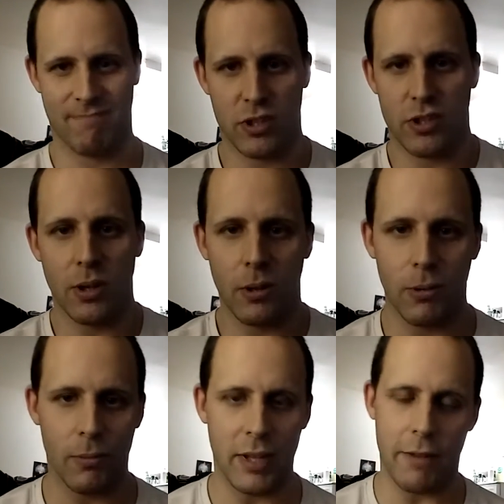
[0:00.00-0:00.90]

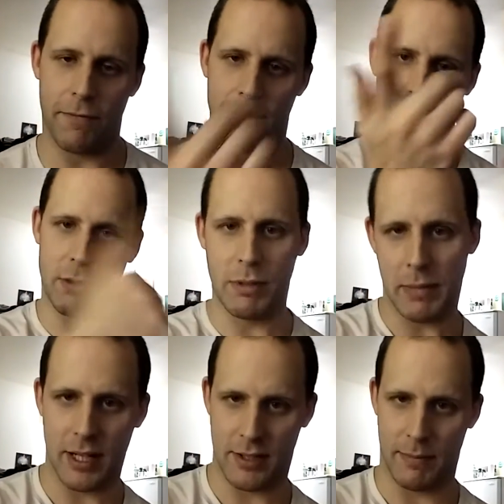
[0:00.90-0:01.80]
So if someone
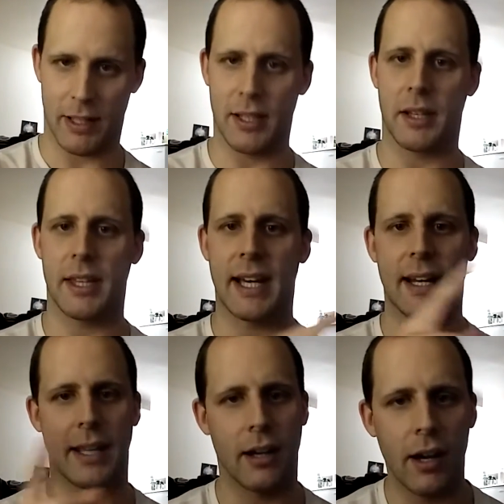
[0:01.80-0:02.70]
made something like
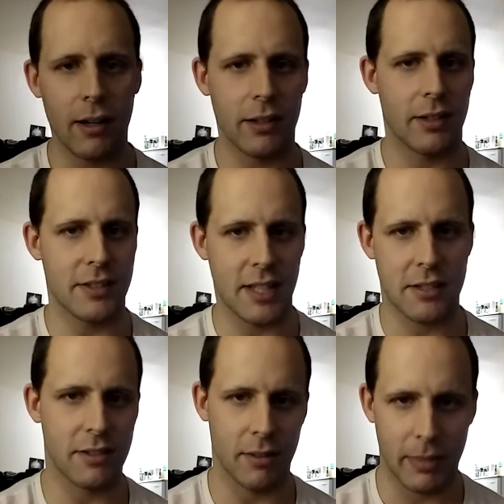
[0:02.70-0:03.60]
that in Ireland, is
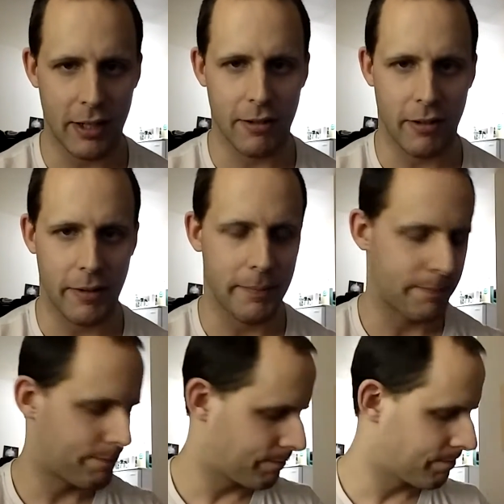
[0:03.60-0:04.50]
that still a bodhran?
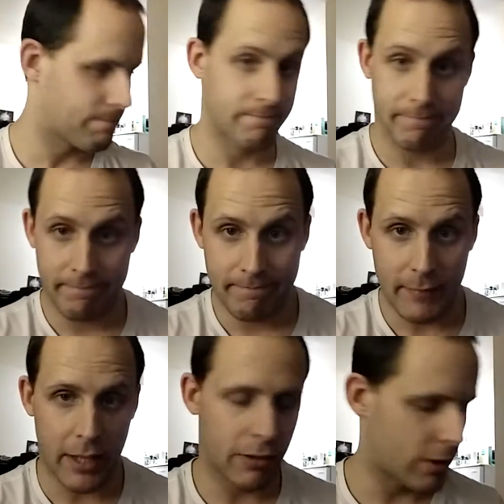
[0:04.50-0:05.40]

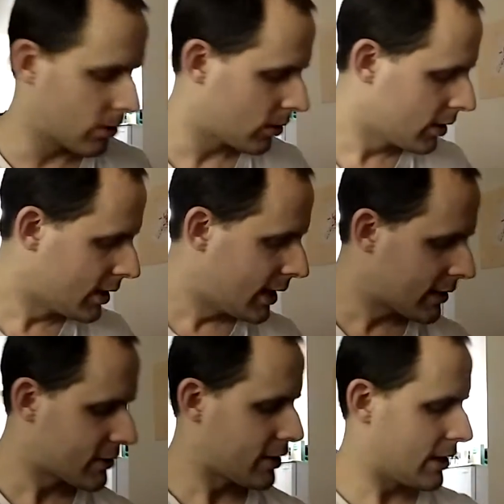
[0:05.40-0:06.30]
I don't know.
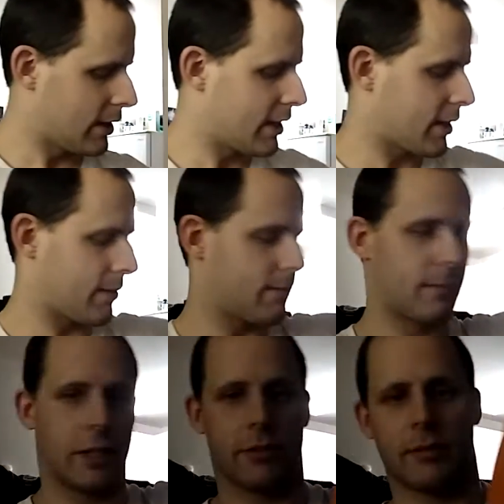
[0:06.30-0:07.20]
It's not like
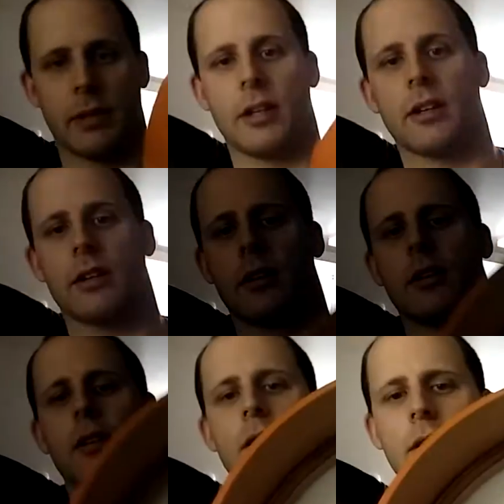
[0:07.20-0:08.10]
my drum here,
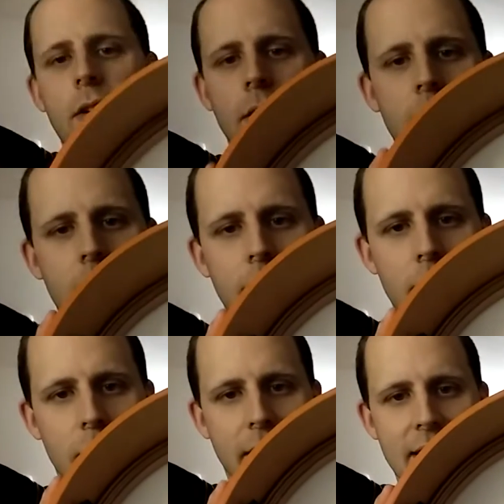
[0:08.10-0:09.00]

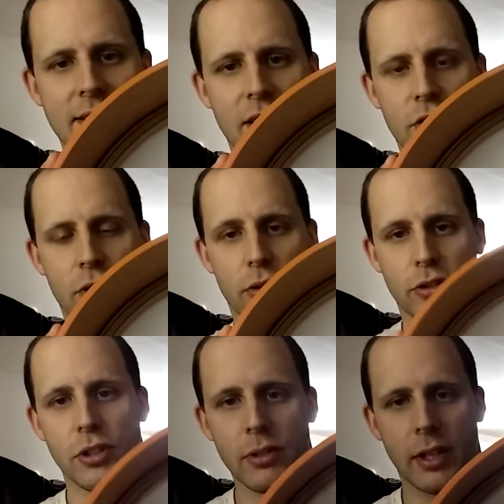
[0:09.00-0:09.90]
where it has the internal
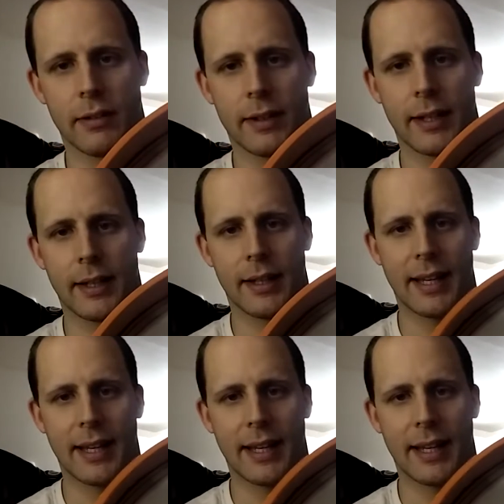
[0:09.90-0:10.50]
tuning ring.